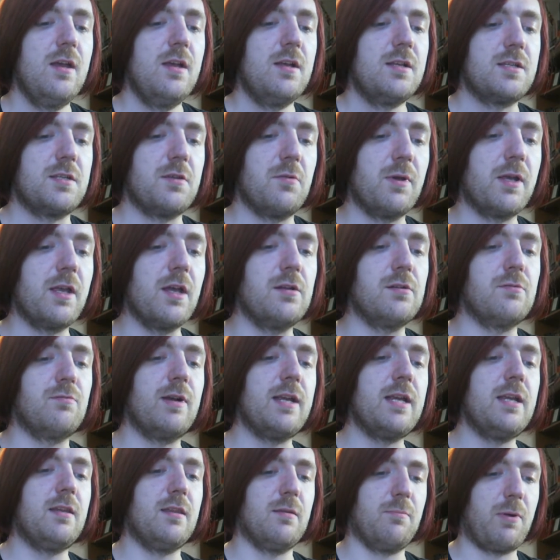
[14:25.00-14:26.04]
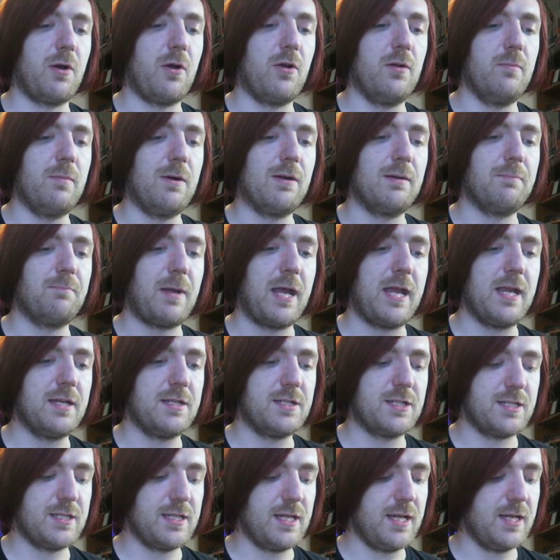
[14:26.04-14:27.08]
So we're going to read the poem on
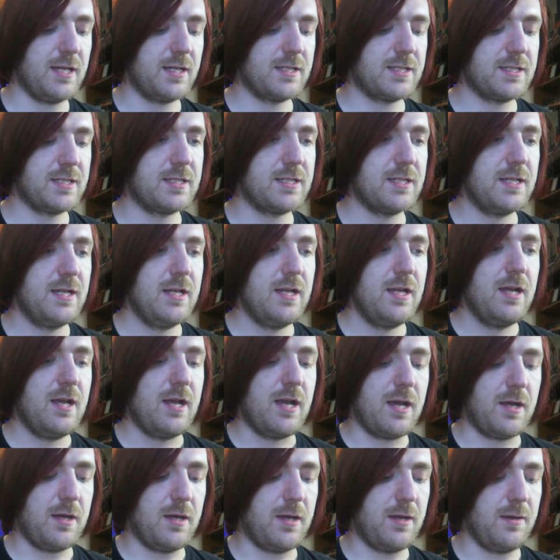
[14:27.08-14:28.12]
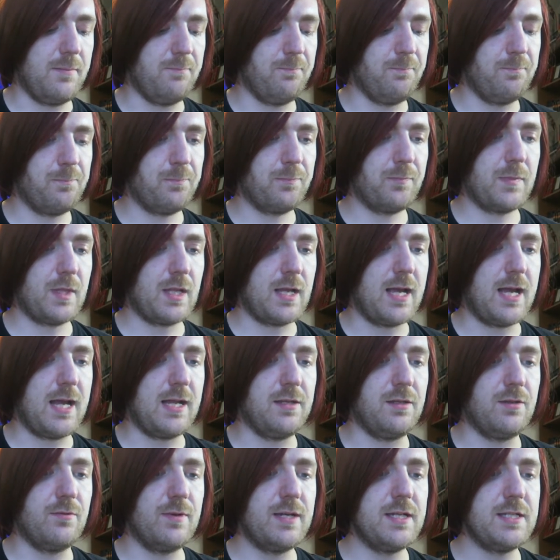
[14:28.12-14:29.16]
page six. Um,
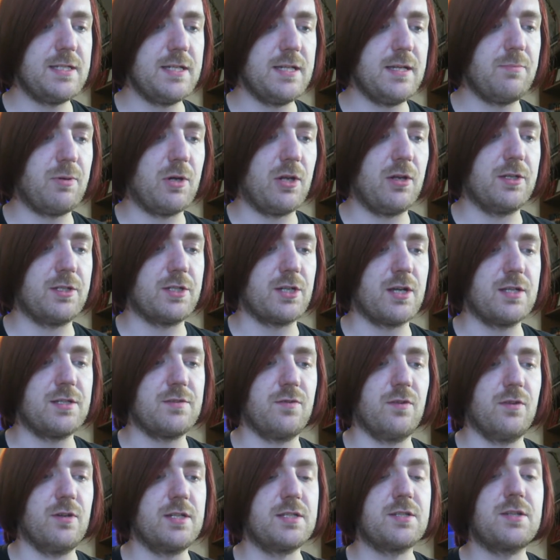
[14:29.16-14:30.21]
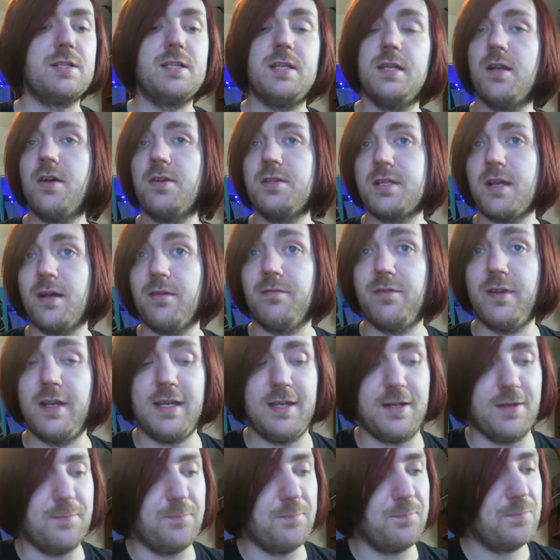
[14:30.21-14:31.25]
and the reason he apologised for it is because he knows that I'm
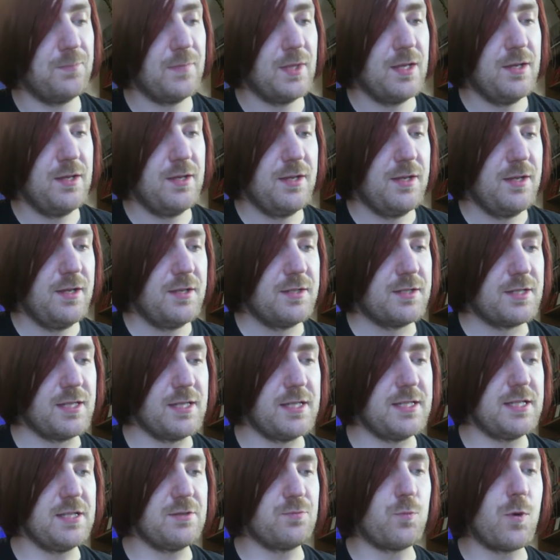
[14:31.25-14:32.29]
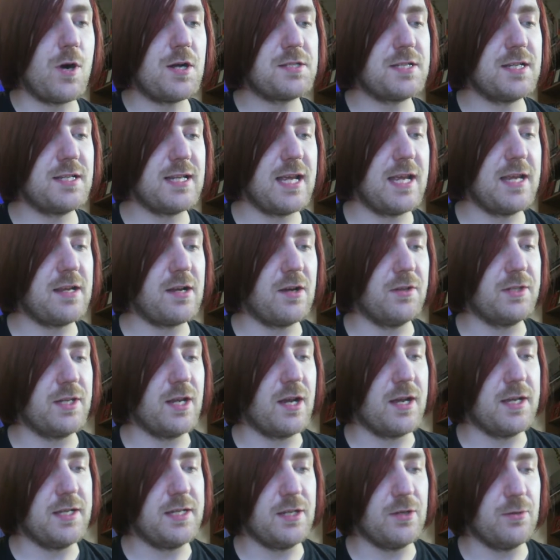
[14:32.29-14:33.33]
vegan. So this is what to take on the
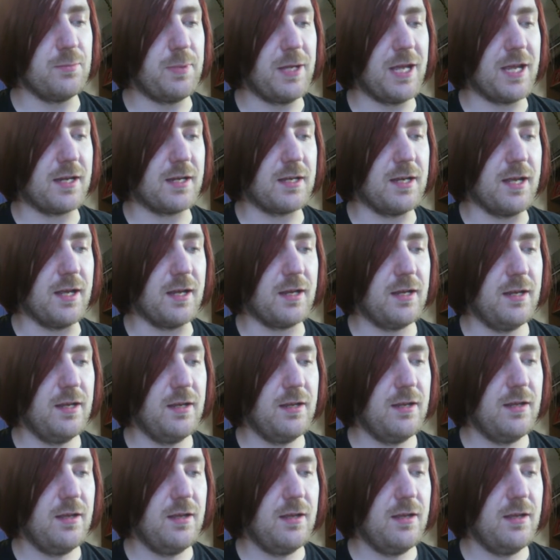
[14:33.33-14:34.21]
ideal picnic.